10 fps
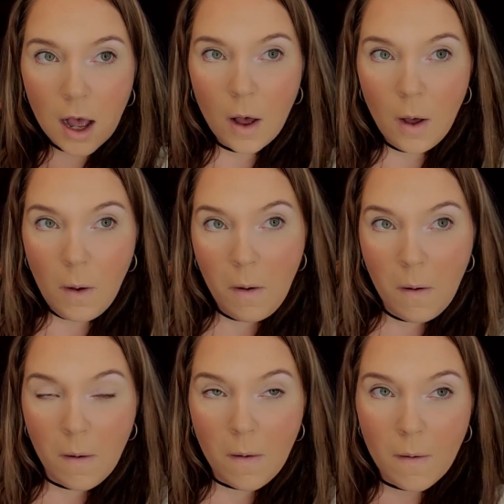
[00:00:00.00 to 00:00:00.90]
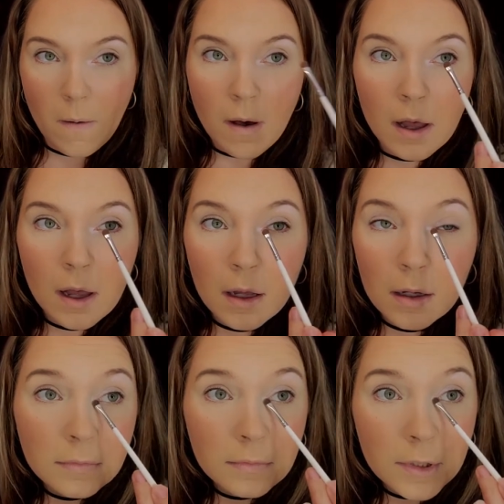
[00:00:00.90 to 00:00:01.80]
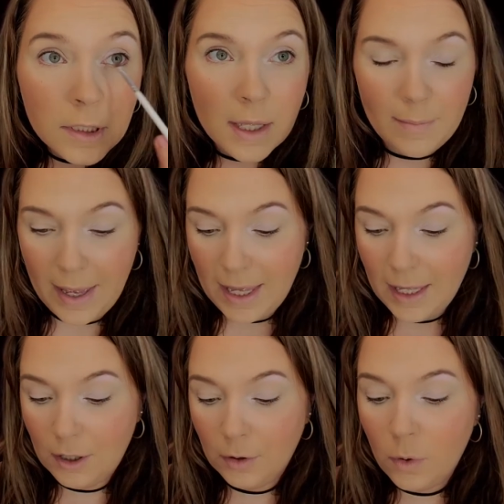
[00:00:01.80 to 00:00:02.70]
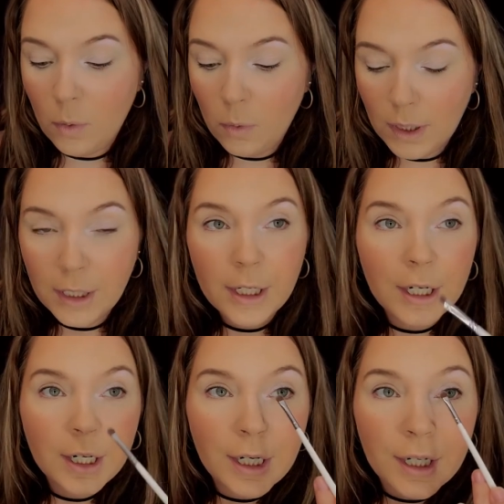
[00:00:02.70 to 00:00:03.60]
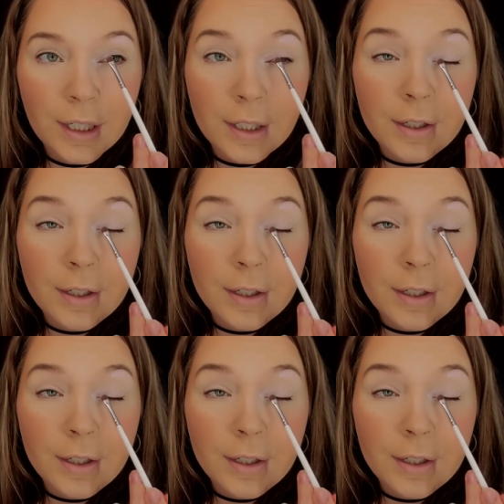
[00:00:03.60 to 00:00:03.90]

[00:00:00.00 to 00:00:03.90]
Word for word: Oh get my inner corner.